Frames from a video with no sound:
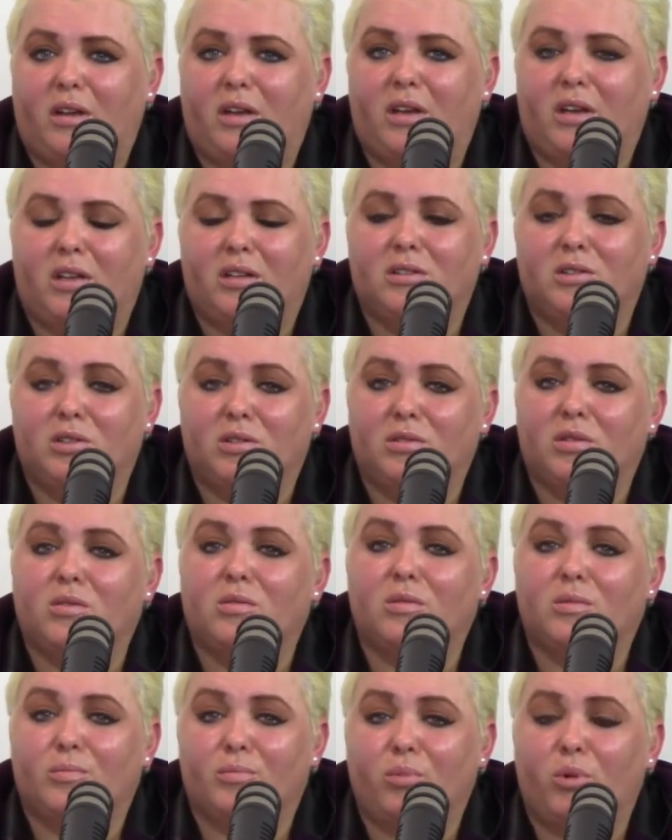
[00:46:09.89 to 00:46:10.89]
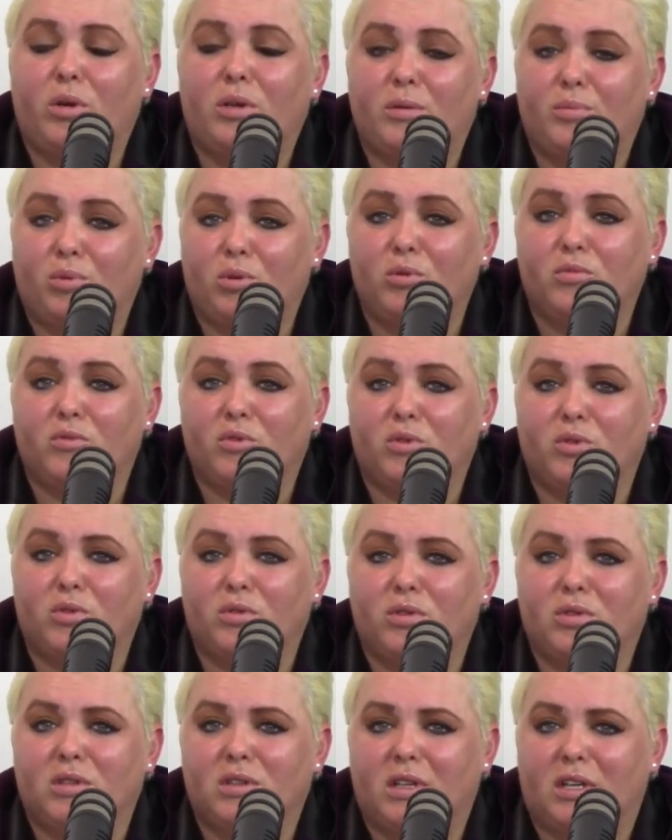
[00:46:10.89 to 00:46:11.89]
Uh,
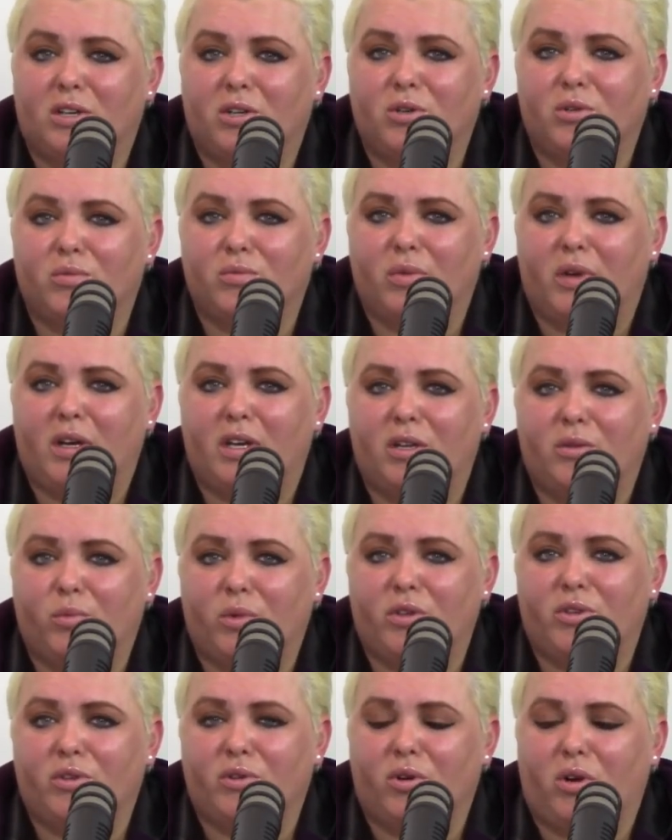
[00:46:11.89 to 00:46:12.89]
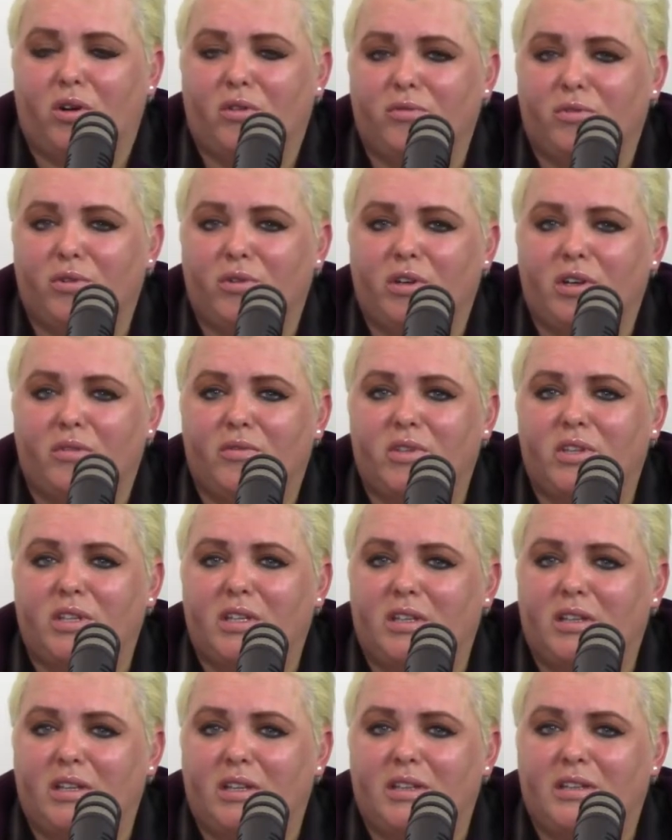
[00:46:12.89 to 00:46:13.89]
pre-approval letter ready with your offer and
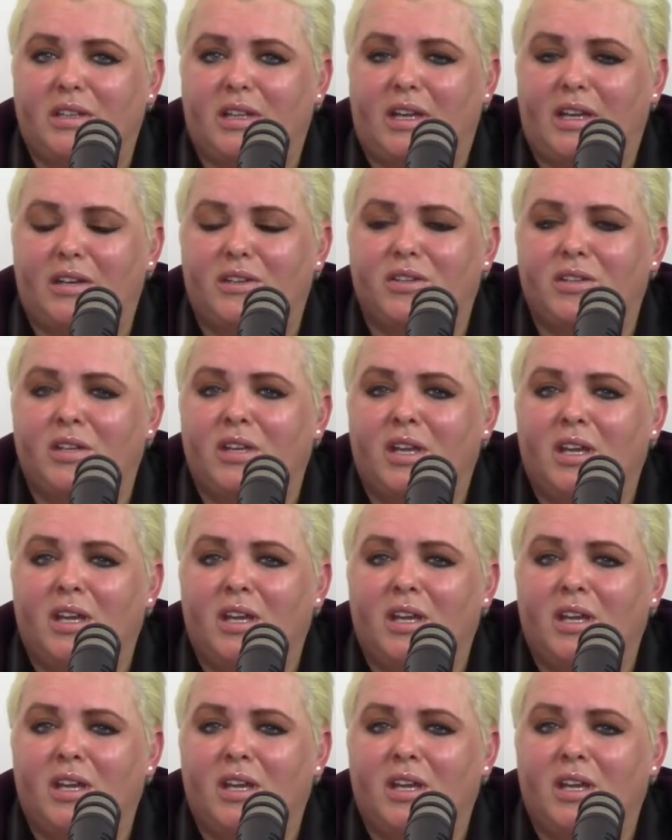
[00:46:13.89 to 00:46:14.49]
everything like that.